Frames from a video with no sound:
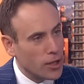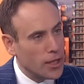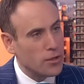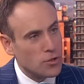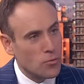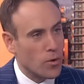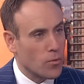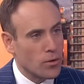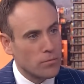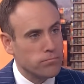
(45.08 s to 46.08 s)
parallels to
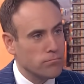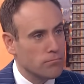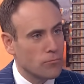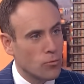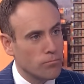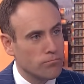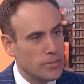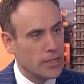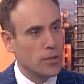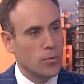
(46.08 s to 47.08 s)
what we're
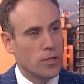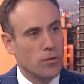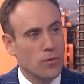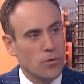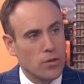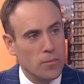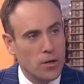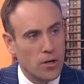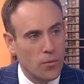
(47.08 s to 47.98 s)
dealing with here in North